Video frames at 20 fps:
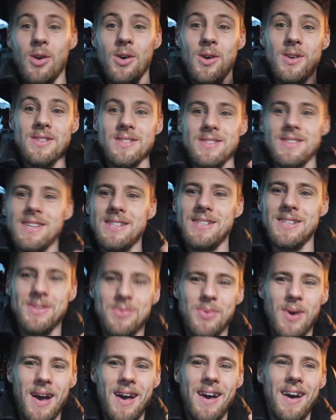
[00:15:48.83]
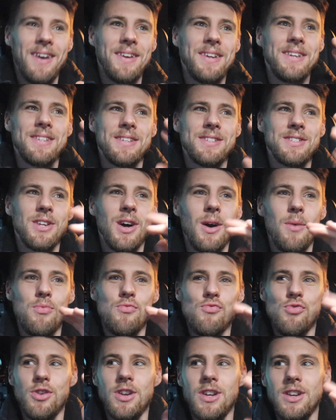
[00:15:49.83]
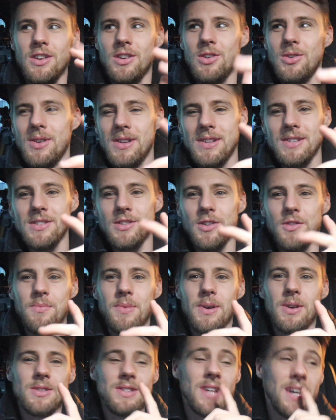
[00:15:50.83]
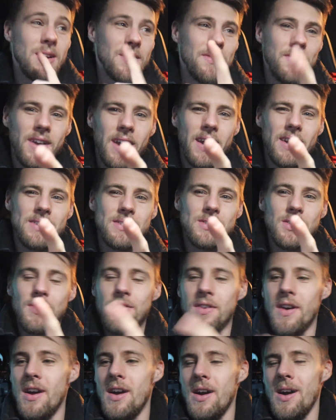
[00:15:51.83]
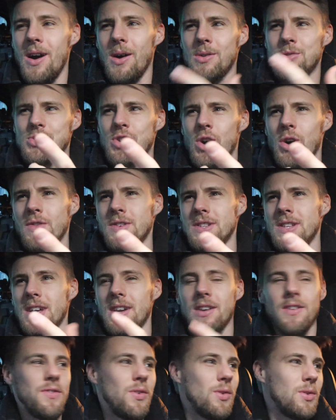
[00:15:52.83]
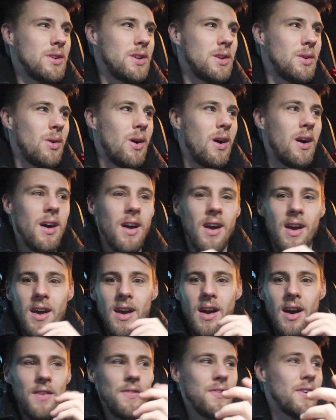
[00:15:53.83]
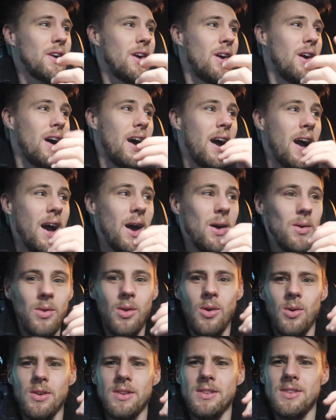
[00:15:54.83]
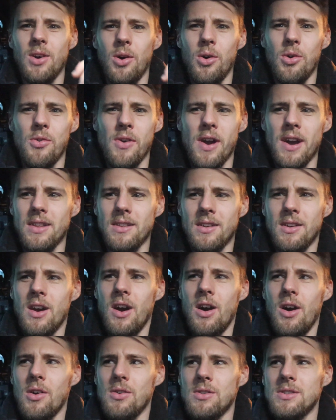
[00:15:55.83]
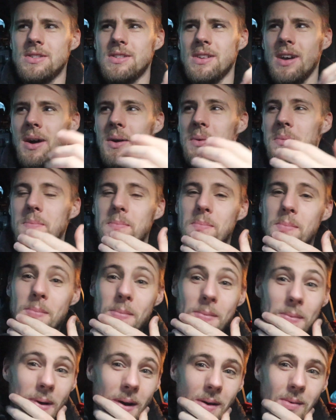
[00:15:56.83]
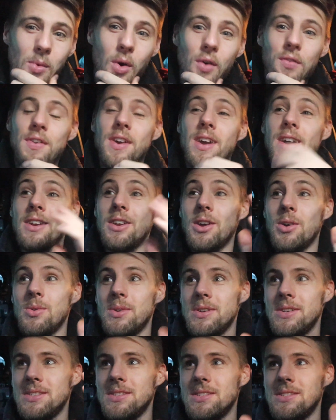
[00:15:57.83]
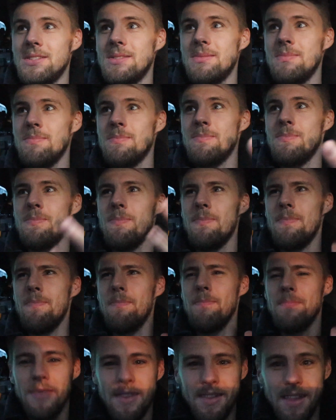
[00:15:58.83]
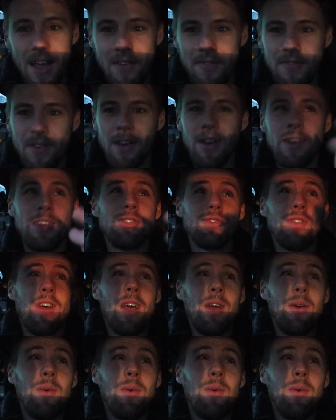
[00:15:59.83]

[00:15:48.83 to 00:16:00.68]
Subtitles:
guys, this is where I need to stop running and gunning stuff, because I end up forgetting stuff. I was driving then and I thought, you know what, I forgot how like direct the car is. One thing I noticed definitely straight